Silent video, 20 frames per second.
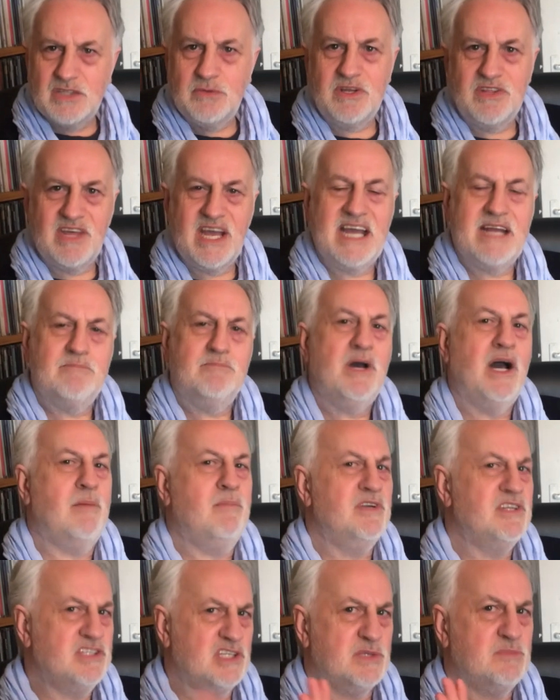with that.
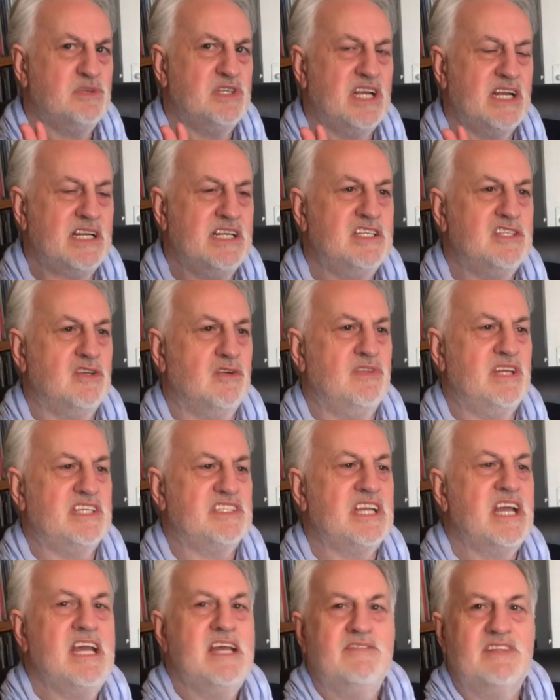Publishers particularly do this.